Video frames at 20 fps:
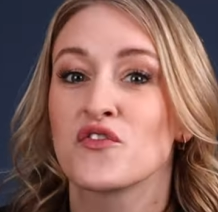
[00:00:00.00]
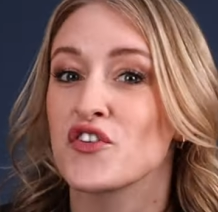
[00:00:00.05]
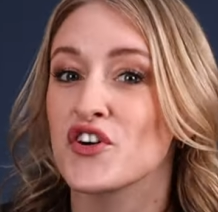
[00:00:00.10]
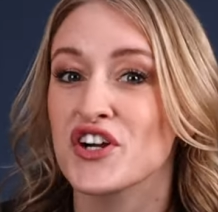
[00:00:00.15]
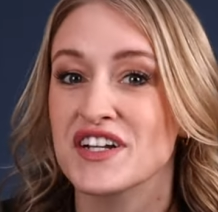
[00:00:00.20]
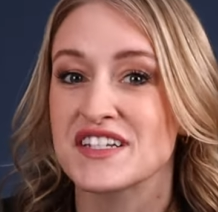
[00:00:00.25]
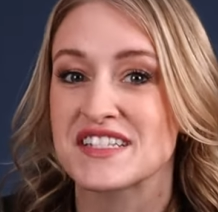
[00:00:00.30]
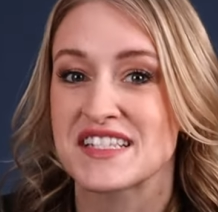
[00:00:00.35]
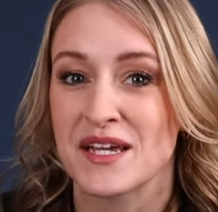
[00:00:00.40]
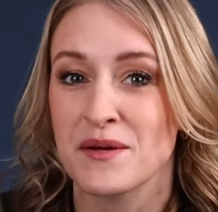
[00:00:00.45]
For
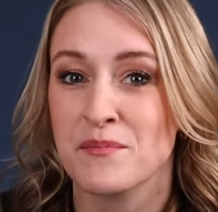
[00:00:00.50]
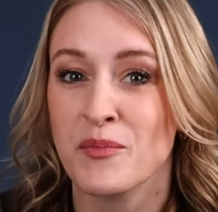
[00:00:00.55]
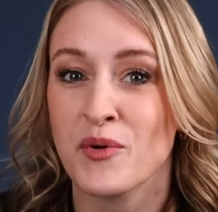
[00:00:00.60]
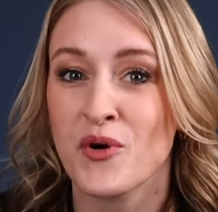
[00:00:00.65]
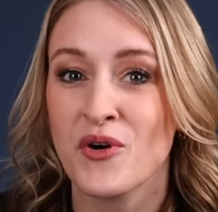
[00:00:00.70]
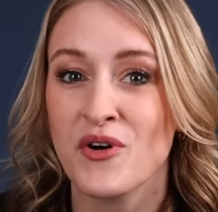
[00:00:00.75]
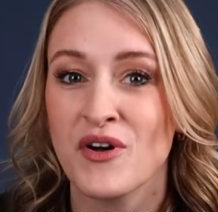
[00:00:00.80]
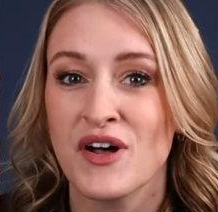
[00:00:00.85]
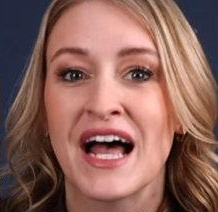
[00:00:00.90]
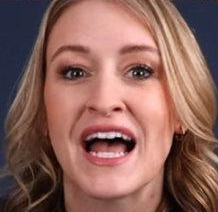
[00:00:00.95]

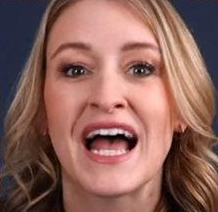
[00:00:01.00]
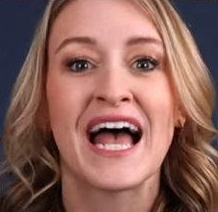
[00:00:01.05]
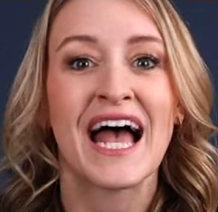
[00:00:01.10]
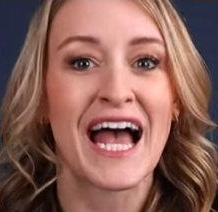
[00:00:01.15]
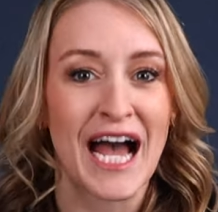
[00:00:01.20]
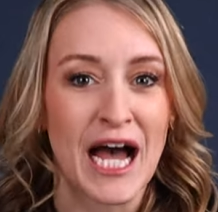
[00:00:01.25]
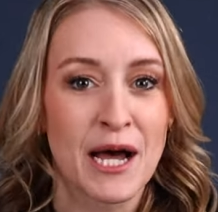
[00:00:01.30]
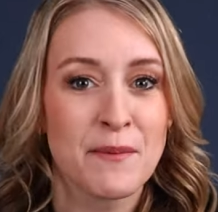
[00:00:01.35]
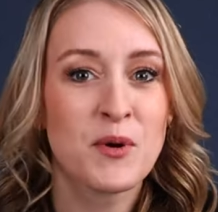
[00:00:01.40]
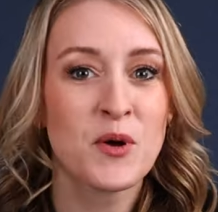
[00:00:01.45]
example,
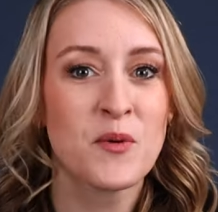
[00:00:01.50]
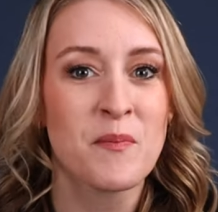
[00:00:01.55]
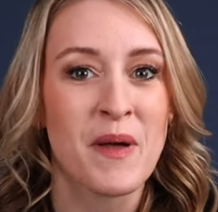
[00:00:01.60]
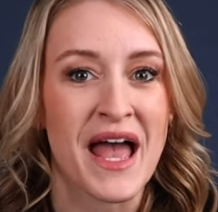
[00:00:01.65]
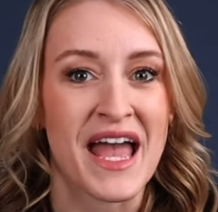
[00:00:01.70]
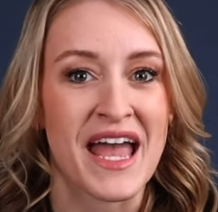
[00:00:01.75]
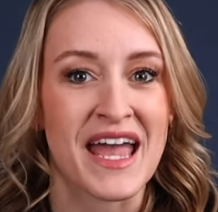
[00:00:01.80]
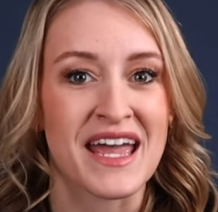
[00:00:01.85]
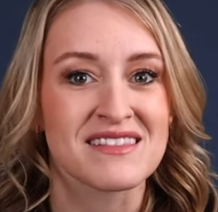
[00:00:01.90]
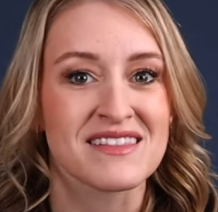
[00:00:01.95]
Apple
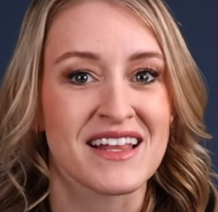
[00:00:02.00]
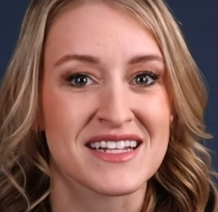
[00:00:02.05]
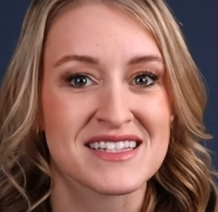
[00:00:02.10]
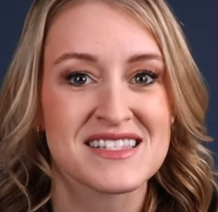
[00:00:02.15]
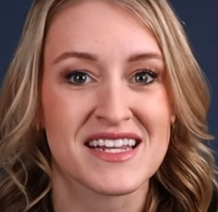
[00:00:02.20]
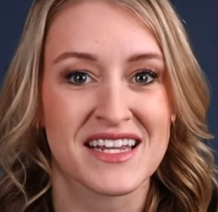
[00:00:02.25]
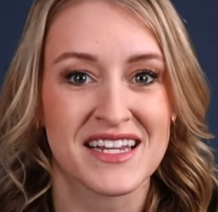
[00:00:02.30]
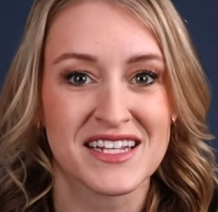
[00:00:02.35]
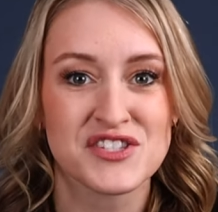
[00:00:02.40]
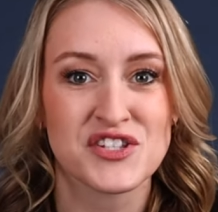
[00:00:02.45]
Pay
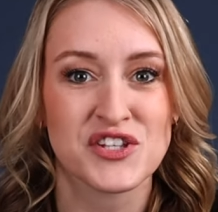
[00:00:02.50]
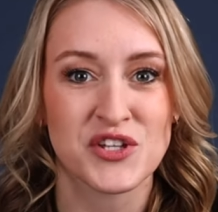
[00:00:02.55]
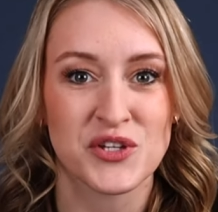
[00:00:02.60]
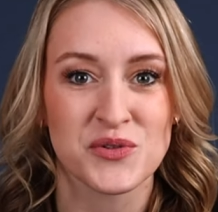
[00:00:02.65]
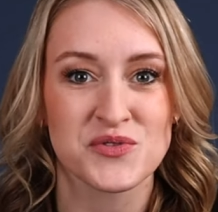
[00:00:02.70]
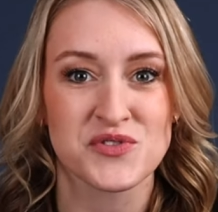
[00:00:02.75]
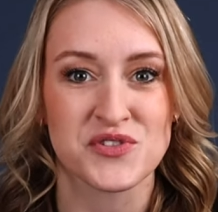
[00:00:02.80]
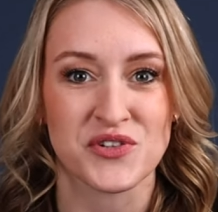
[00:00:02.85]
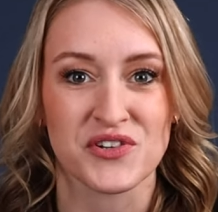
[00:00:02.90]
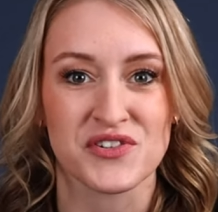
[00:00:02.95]
lets its
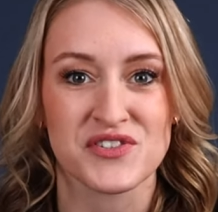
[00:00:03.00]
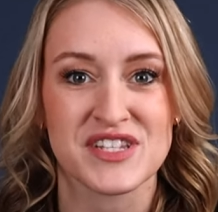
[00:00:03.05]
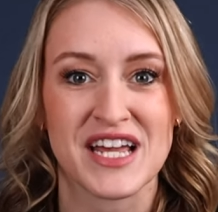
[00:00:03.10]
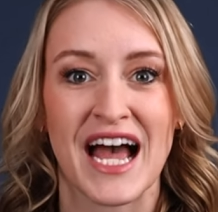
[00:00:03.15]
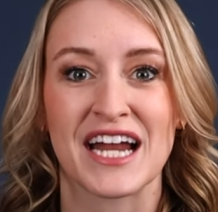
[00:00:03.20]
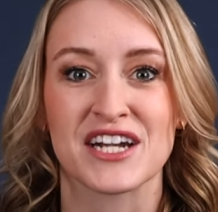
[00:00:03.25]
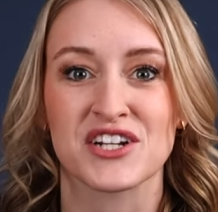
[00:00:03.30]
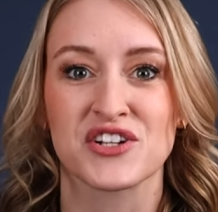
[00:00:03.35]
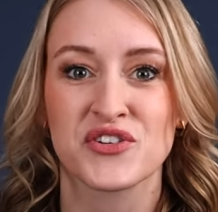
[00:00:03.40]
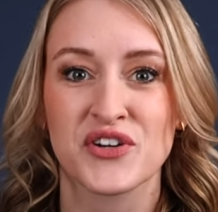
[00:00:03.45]
users
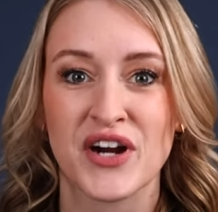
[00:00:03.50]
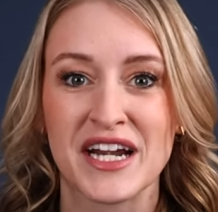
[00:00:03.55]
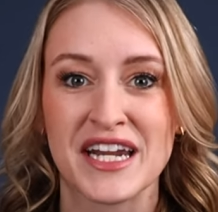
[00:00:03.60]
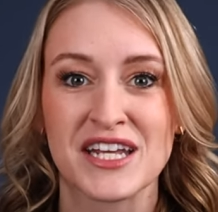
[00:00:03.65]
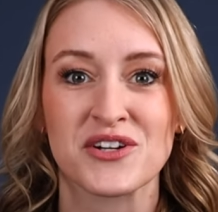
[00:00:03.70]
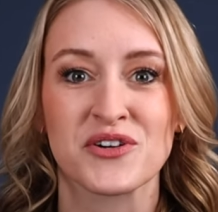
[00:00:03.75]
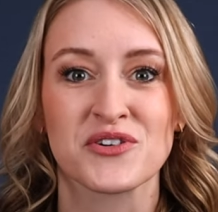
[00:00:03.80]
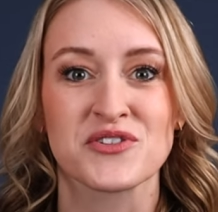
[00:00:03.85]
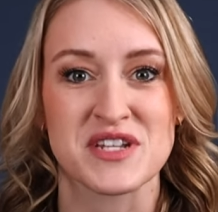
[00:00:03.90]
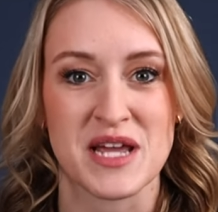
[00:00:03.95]
add
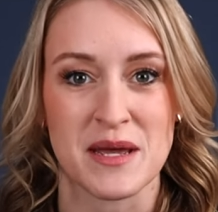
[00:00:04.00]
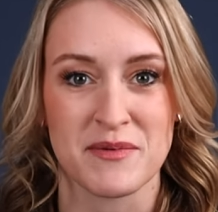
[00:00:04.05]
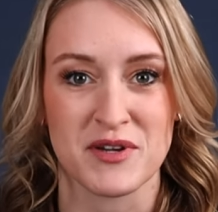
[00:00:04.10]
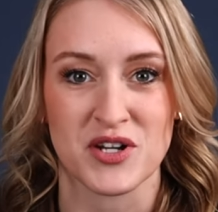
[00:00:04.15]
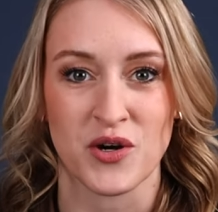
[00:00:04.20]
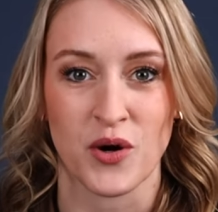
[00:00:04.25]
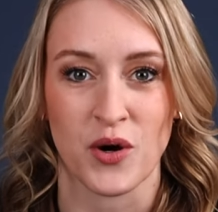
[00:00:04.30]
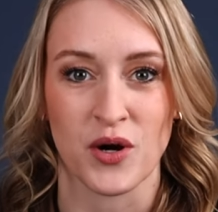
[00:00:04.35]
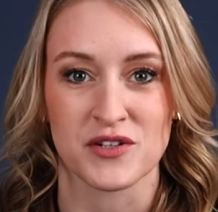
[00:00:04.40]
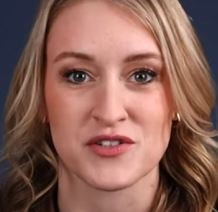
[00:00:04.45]
credit or debit
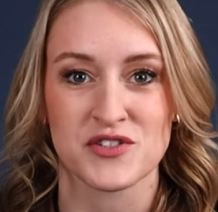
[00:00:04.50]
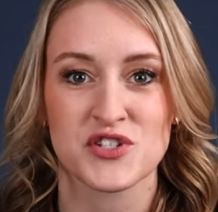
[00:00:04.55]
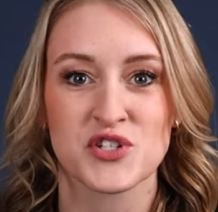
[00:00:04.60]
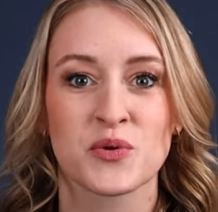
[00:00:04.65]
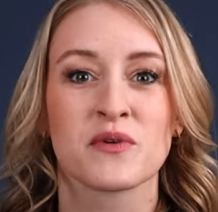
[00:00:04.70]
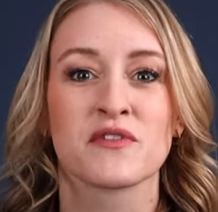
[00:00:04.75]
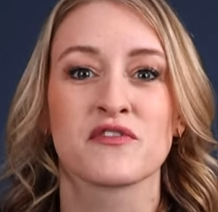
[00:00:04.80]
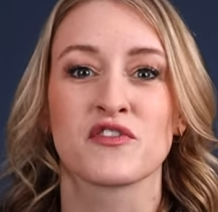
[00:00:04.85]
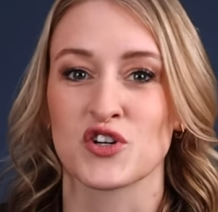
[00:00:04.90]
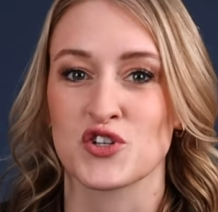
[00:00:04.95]
cards
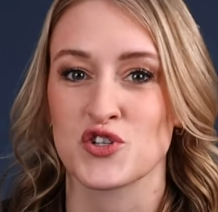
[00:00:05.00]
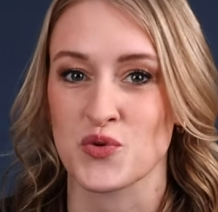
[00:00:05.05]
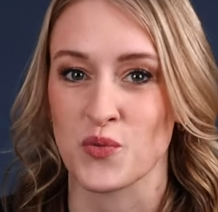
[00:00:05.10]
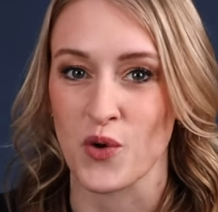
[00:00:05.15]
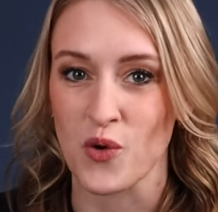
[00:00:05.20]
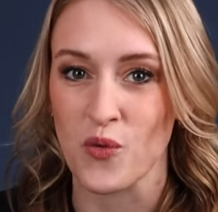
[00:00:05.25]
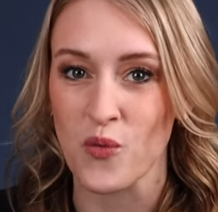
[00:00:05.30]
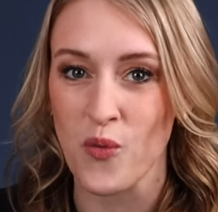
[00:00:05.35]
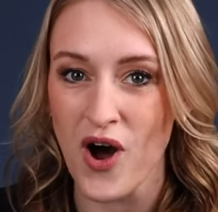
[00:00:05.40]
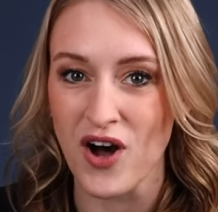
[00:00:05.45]
to a
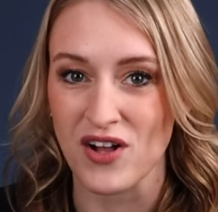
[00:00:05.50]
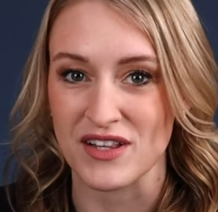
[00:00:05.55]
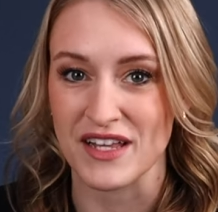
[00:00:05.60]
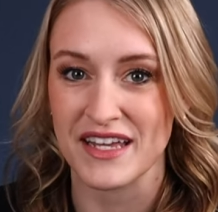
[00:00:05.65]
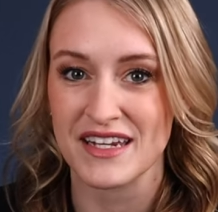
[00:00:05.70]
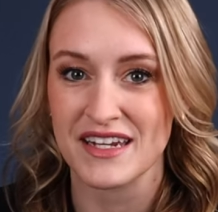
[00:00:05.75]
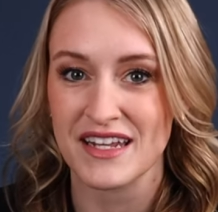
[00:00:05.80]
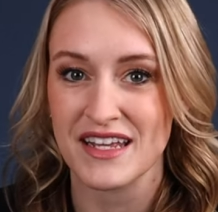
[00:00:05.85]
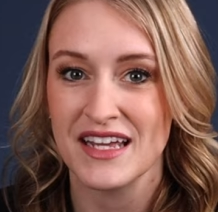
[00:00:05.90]
virtual wallet,